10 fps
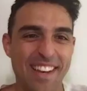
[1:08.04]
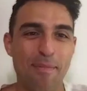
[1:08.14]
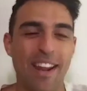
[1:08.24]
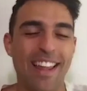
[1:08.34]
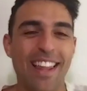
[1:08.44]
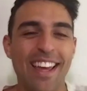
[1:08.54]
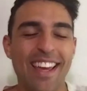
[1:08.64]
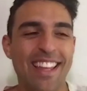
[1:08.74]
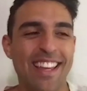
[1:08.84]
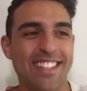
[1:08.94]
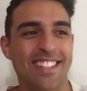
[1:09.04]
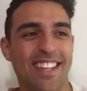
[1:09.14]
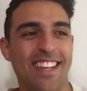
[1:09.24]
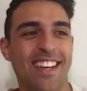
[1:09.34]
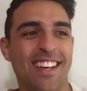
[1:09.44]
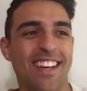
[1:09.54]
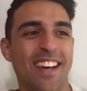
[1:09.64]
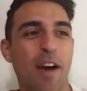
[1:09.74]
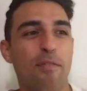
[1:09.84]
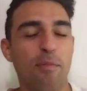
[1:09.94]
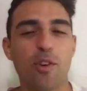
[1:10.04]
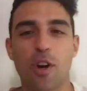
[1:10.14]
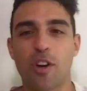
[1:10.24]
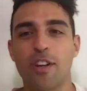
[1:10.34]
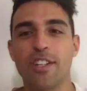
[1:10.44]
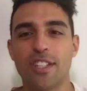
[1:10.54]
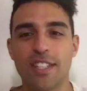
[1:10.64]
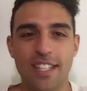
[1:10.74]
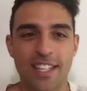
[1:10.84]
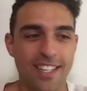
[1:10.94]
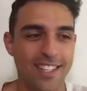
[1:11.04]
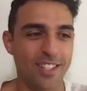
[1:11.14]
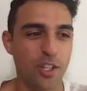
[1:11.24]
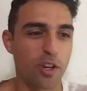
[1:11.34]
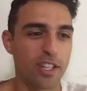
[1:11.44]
but I like it's like I'm from New York originally. New York